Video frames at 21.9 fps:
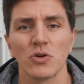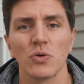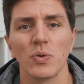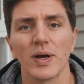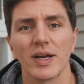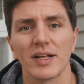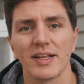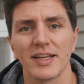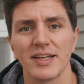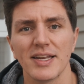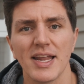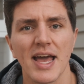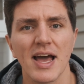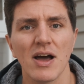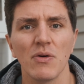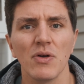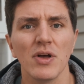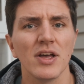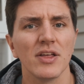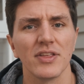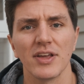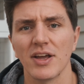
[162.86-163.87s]
quickly
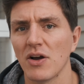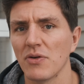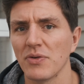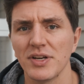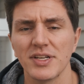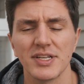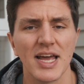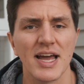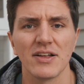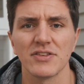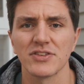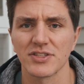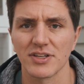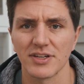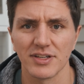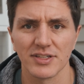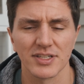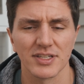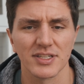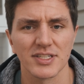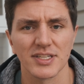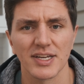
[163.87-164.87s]
now. The only downside,
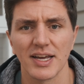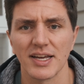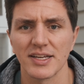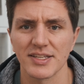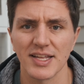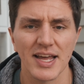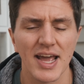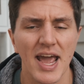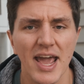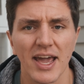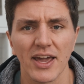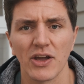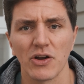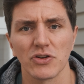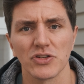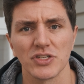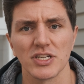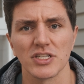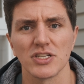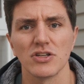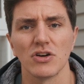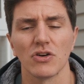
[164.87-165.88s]
as I say, is that
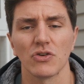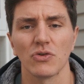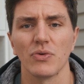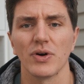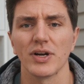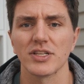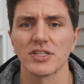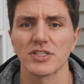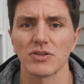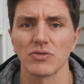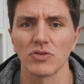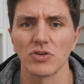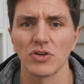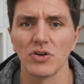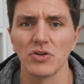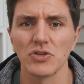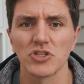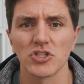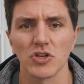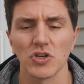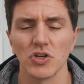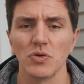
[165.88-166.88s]
accuracy is not quite so
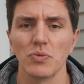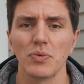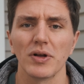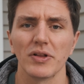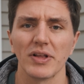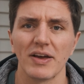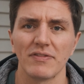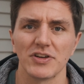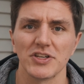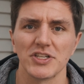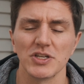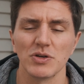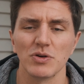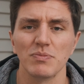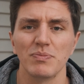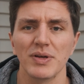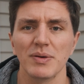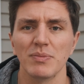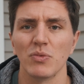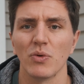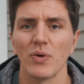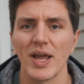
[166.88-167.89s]
good, so you will have to do a
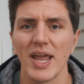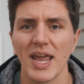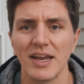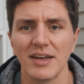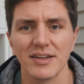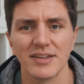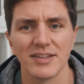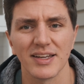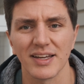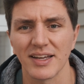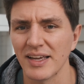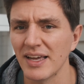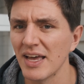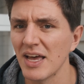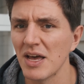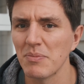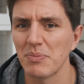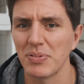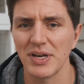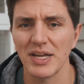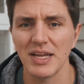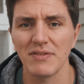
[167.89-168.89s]
bit more editing.
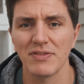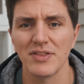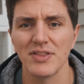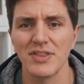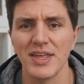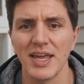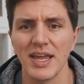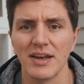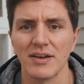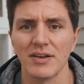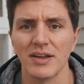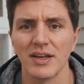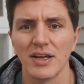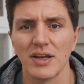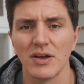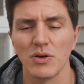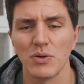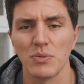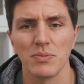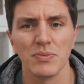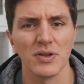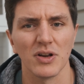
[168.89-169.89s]
But even then,
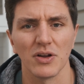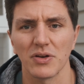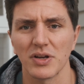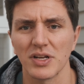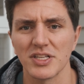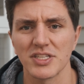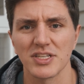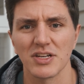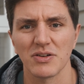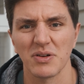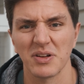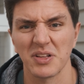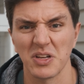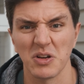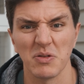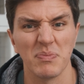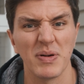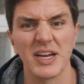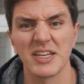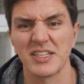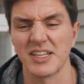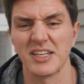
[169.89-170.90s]
you know, considering that you're
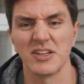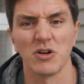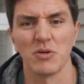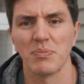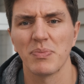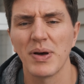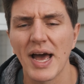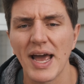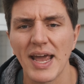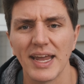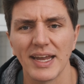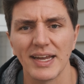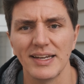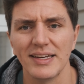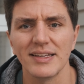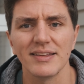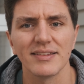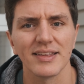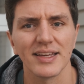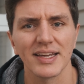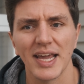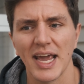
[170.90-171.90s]
basically not paying
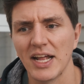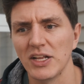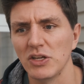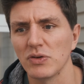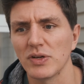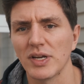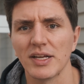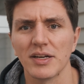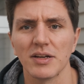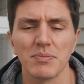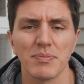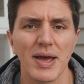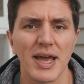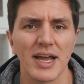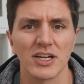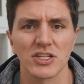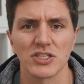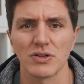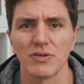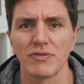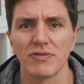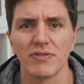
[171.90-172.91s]
anything and you get it
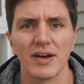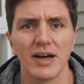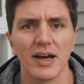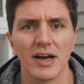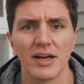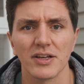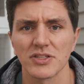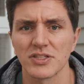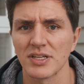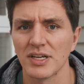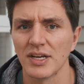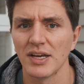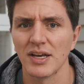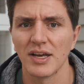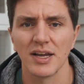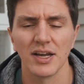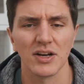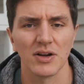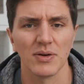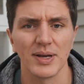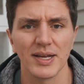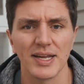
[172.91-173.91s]
back so fast,
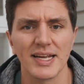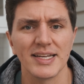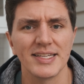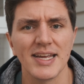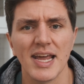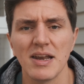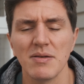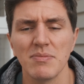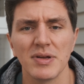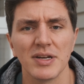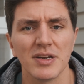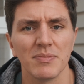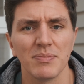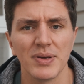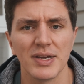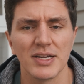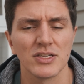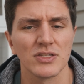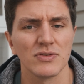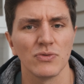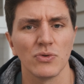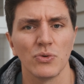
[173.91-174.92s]
you know, a 10-minute
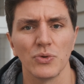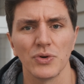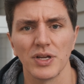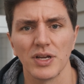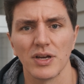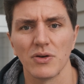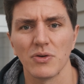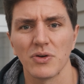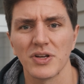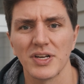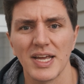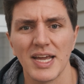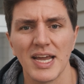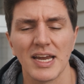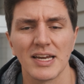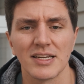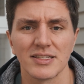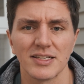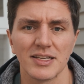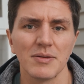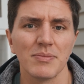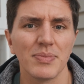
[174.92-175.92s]
piece of audio could
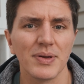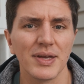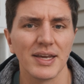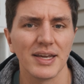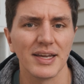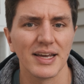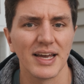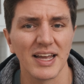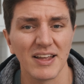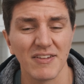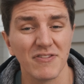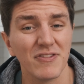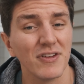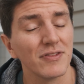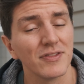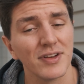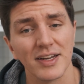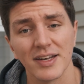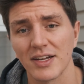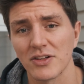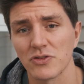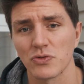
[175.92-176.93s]
easily be a
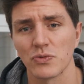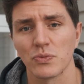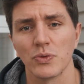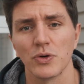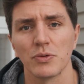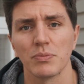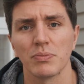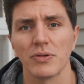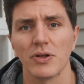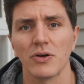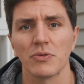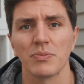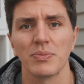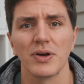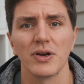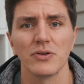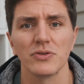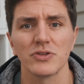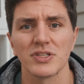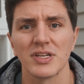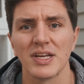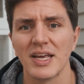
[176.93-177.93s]
1,500-word blog
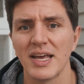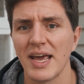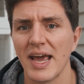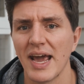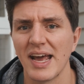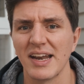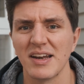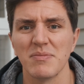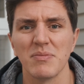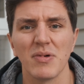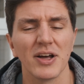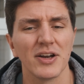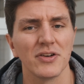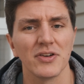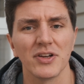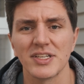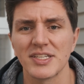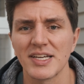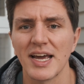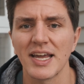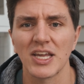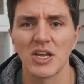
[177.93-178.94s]
post, and it might
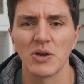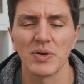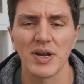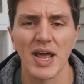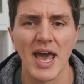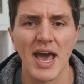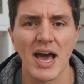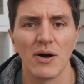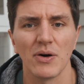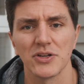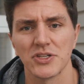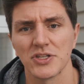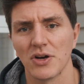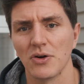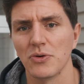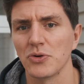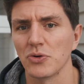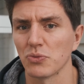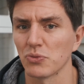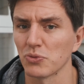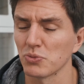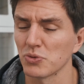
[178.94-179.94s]
only take you an hour
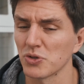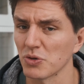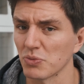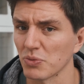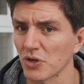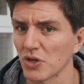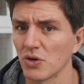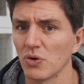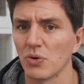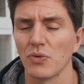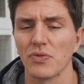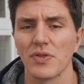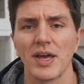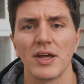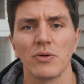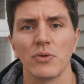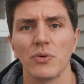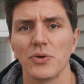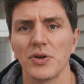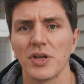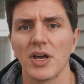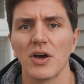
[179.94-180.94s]
total to record that
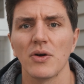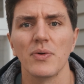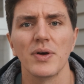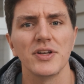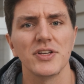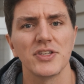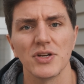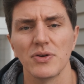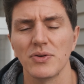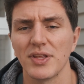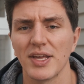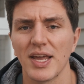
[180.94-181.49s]
audio and do